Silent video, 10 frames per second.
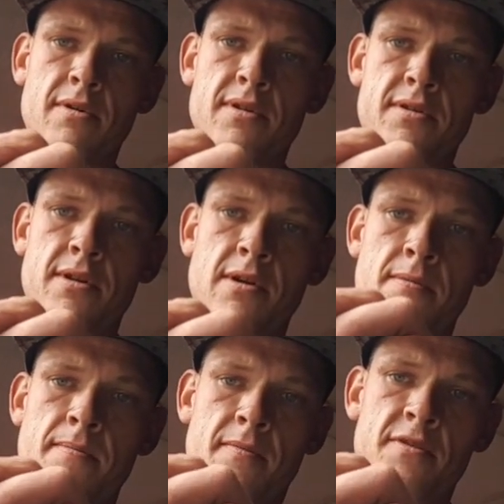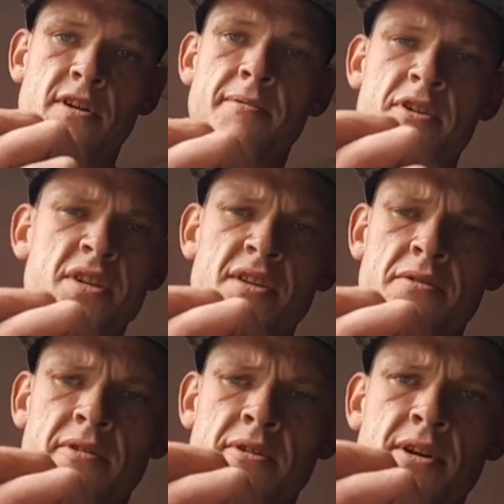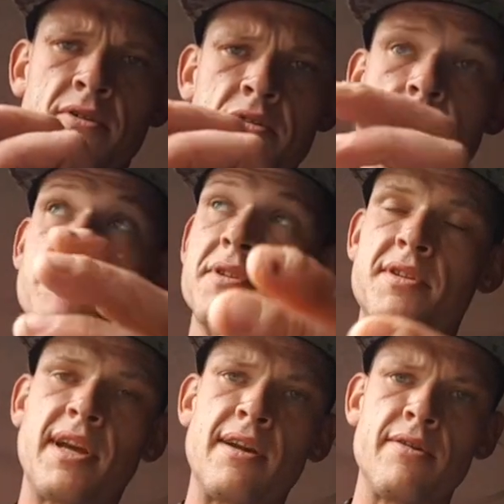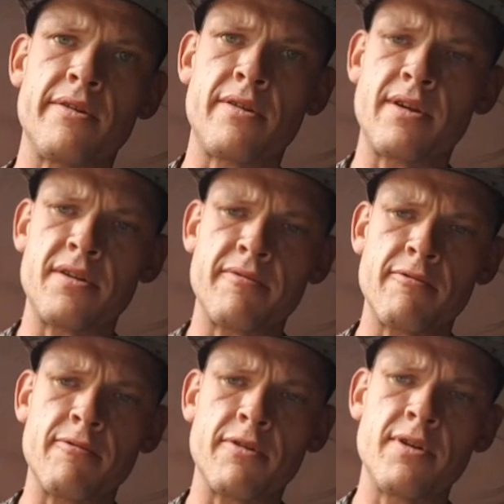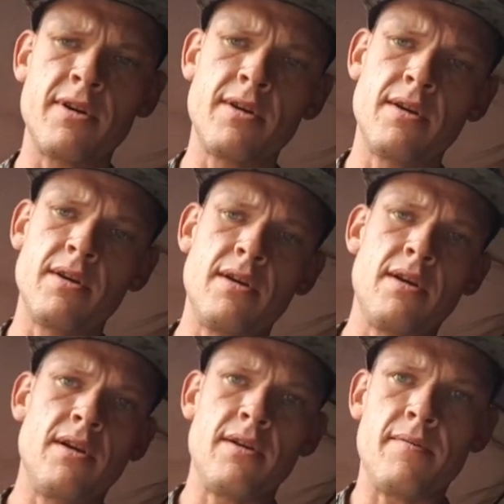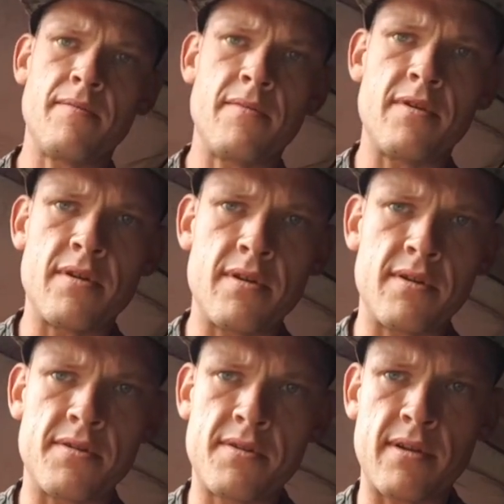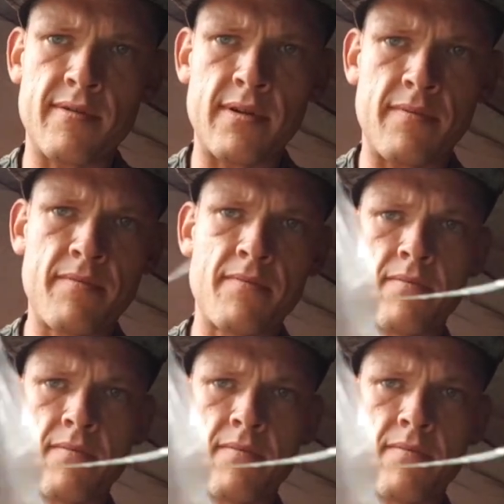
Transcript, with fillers: like so. So much easier when you ain't got to do it when it's dangling on the edge of a rod. You can see there.